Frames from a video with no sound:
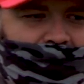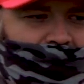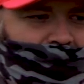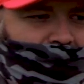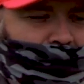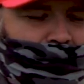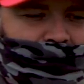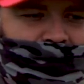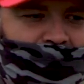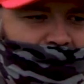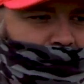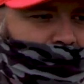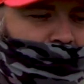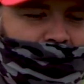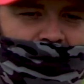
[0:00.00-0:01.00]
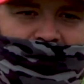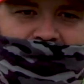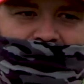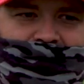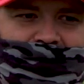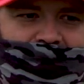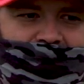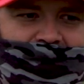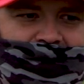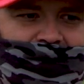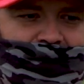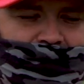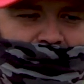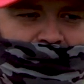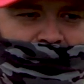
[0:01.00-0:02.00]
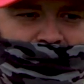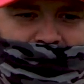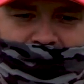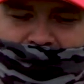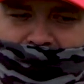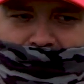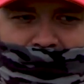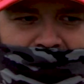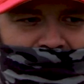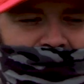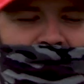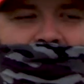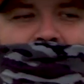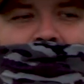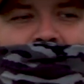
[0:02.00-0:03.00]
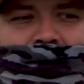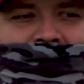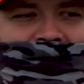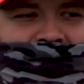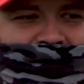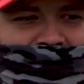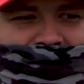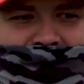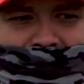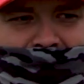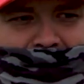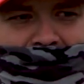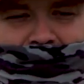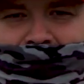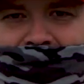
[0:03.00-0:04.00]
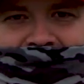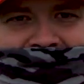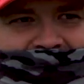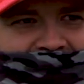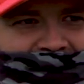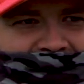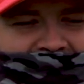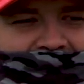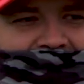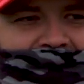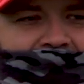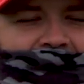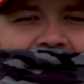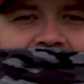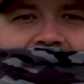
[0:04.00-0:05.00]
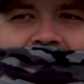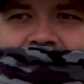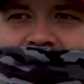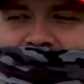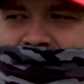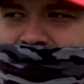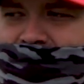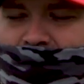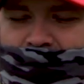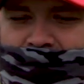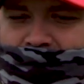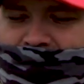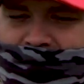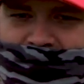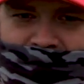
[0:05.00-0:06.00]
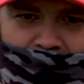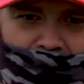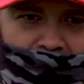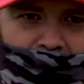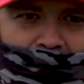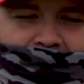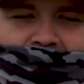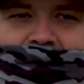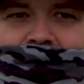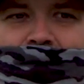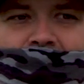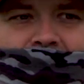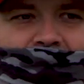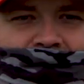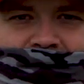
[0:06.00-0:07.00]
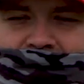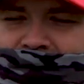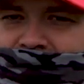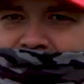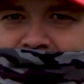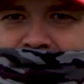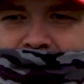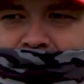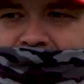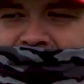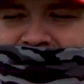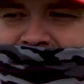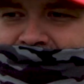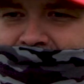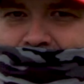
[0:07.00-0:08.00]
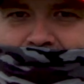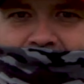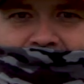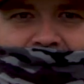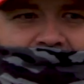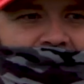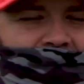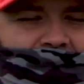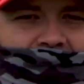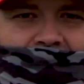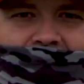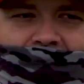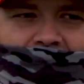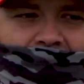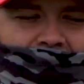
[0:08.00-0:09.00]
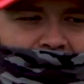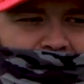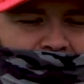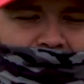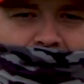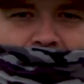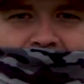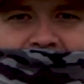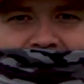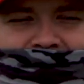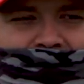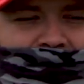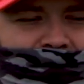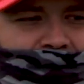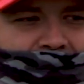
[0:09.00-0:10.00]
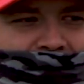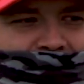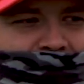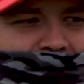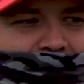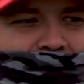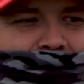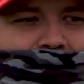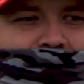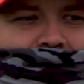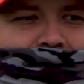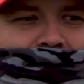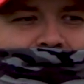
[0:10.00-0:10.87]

um, came to work every day, uh, never knowing what position they might be playing that day, just knowing they're going to show up, they're going to work, they're going to do their best to get better, uh, do their best to try to